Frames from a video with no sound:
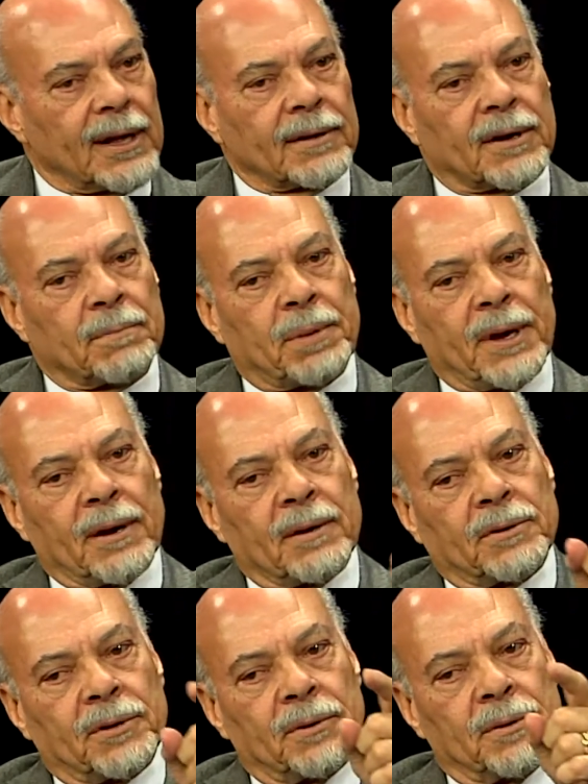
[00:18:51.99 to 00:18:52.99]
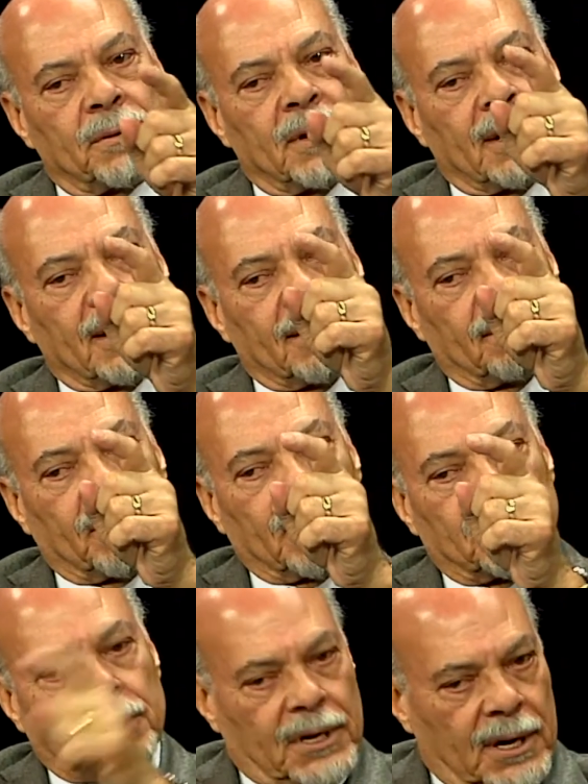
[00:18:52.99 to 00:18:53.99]
compared to the
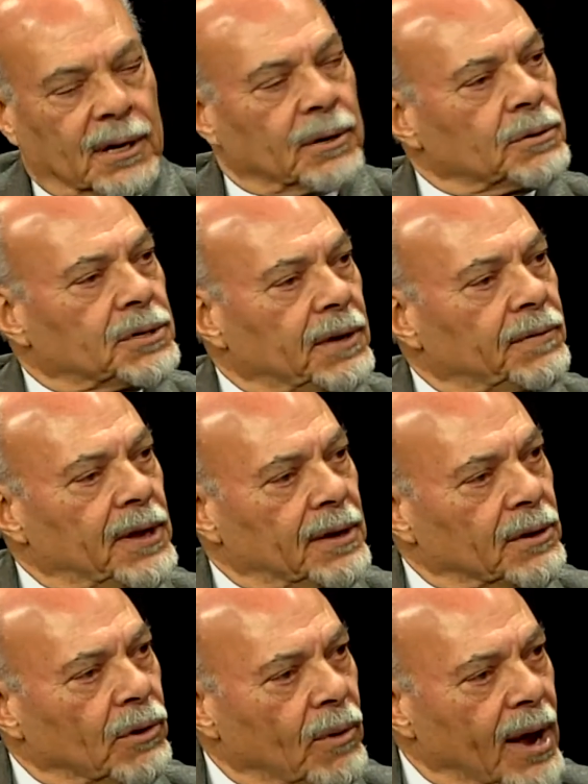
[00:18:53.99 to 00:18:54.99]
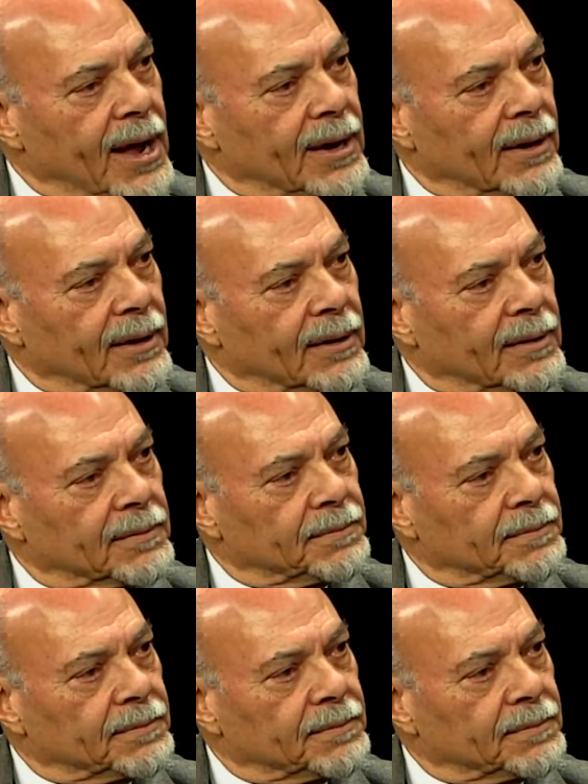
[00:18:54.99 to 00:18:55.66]
Chicago Symphony under Reiner,